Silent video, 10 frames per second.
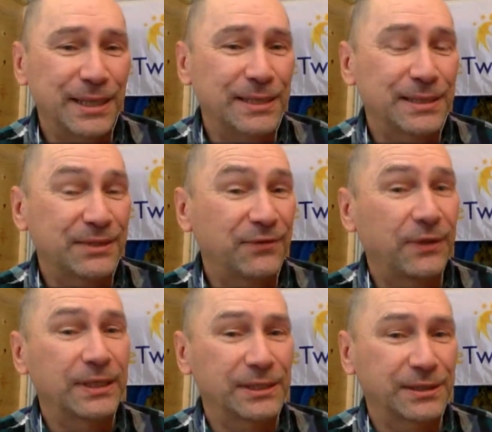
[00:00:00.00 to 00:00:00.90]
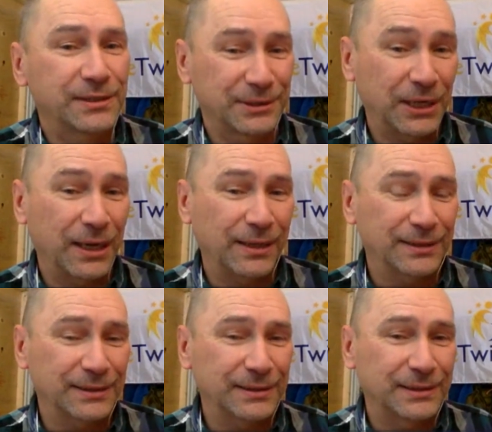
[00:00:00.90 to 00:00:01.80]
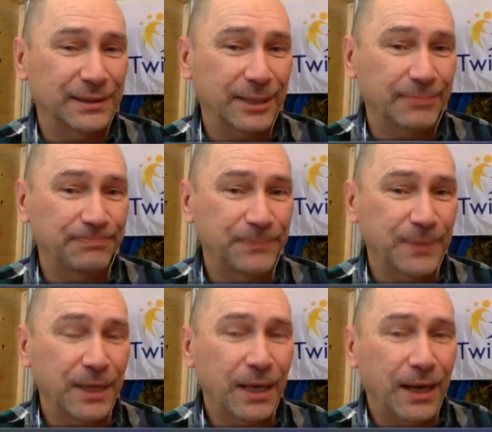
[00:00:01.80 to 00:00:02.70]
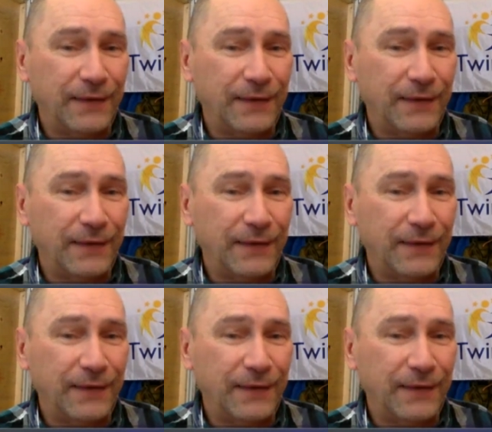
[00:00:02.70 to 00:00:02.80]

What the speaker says: the Finnish style, since I've